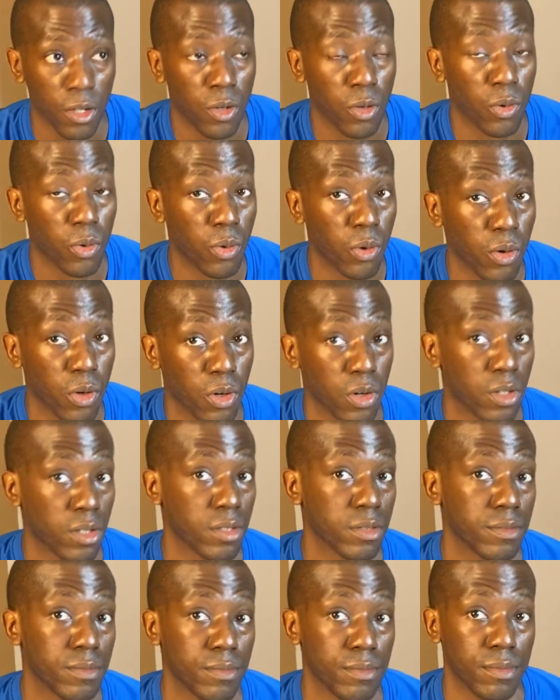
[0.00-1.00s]

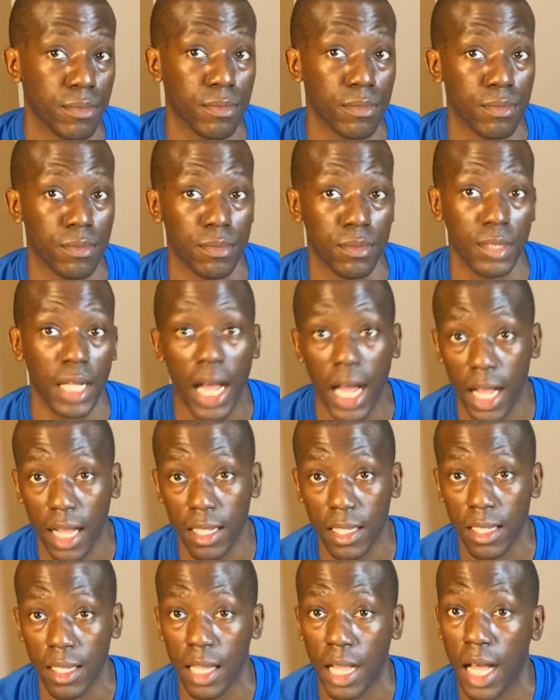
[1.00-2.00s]
or not,
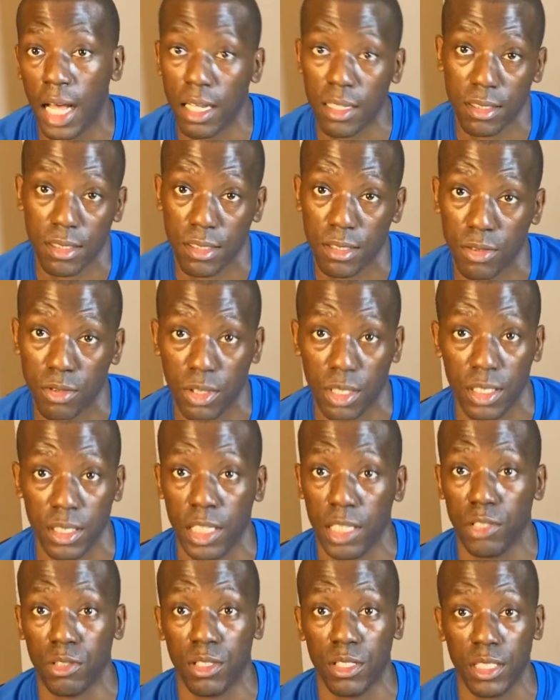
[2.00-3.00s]
I'll still
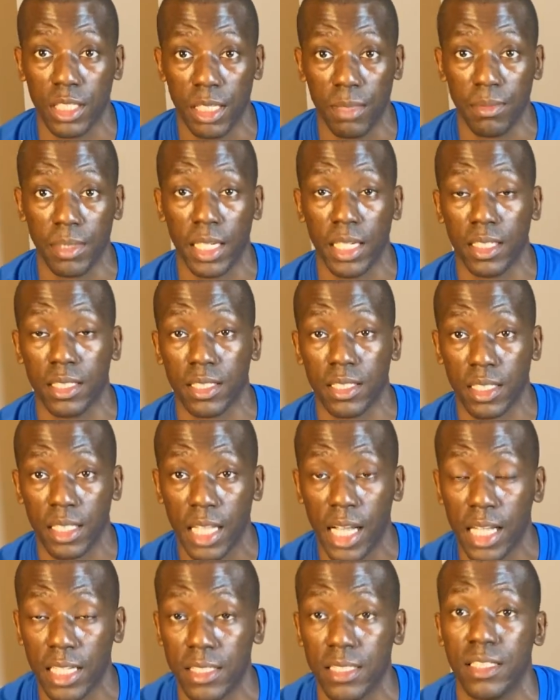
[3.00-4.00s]
continue to keep taking the
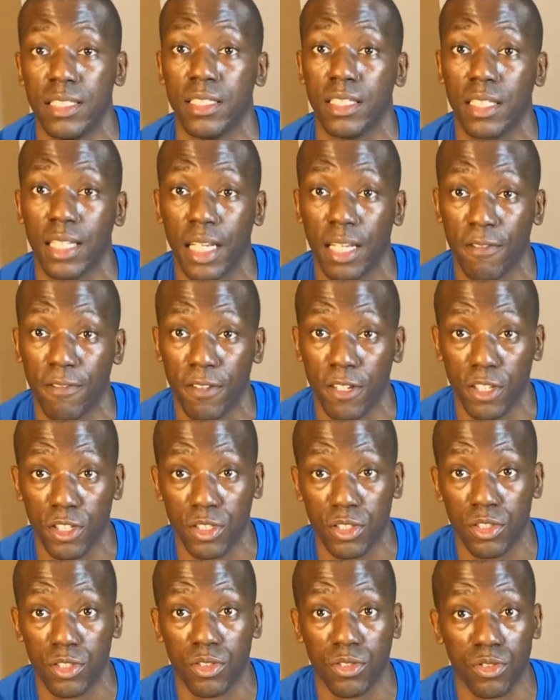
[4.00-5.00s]
classes until I
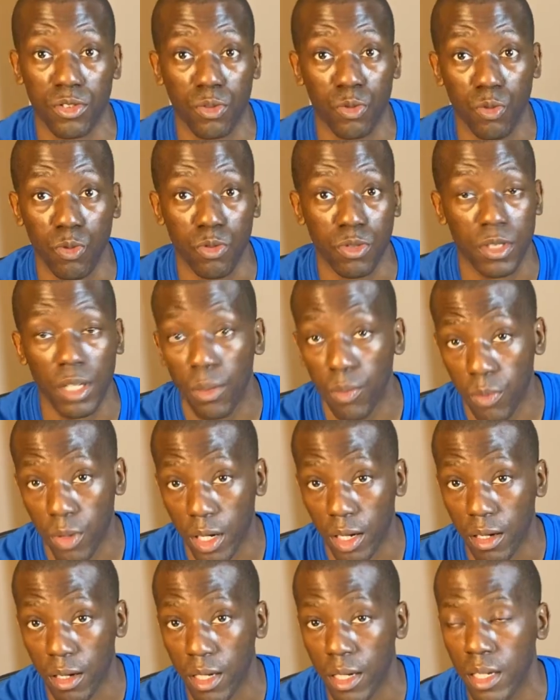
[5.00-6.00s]
finish school
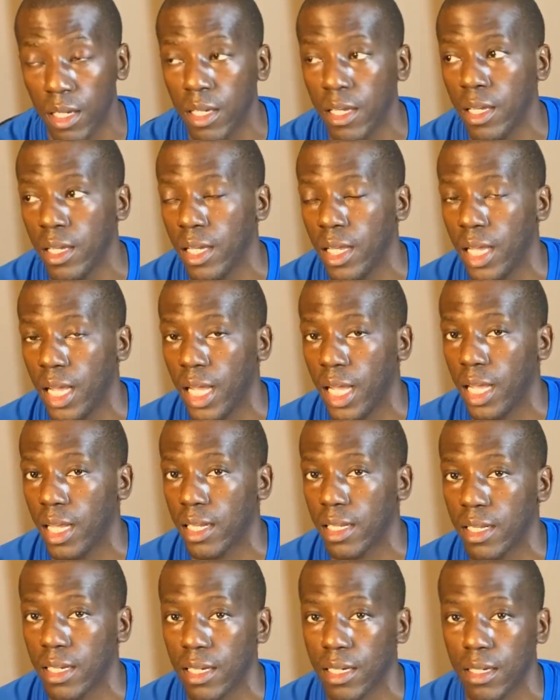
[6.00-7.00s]
somewhere,
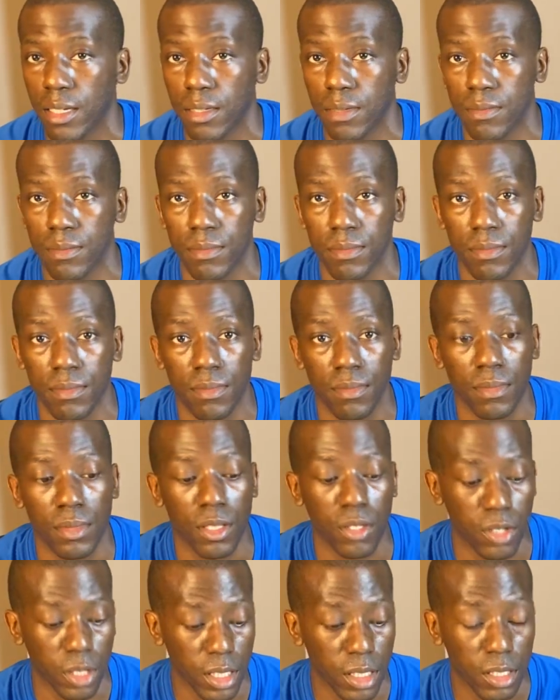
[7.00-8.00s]
and
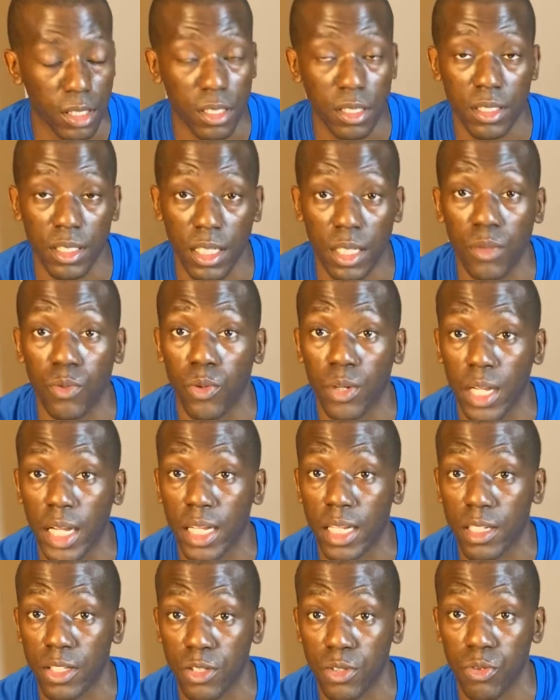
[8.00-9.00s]
looking to seeing what I
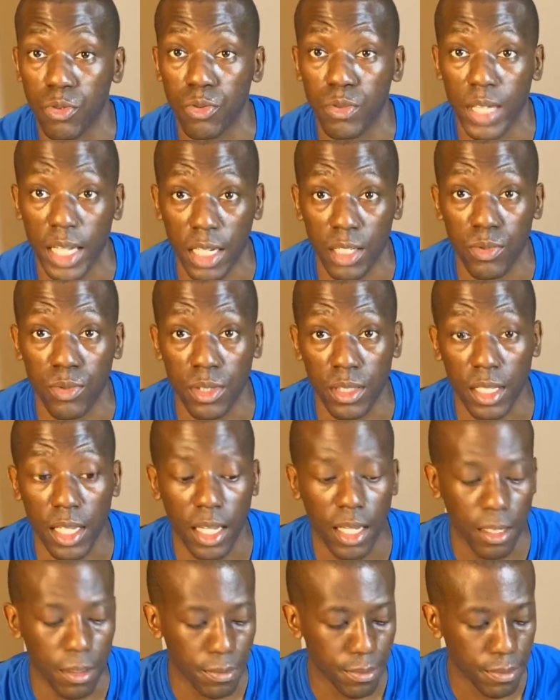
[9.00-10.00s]
can do next with that.